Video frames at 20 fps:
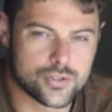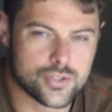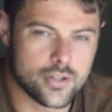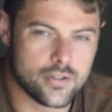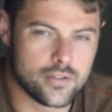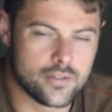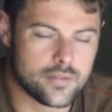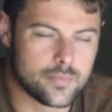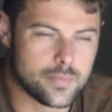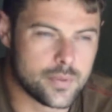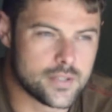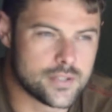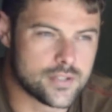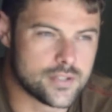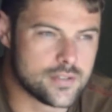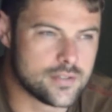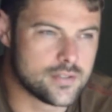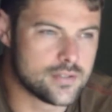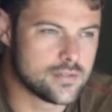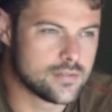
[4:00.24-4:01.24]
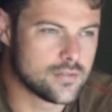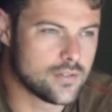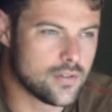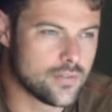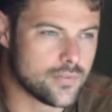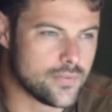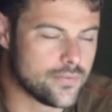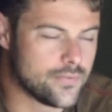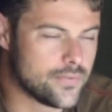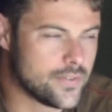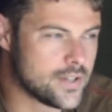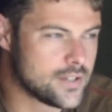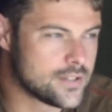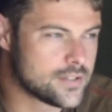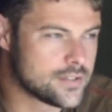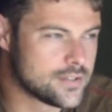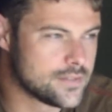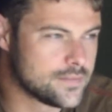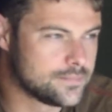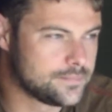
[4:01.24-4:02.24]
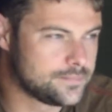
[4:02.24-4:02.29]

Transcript: show you the pictures of the fish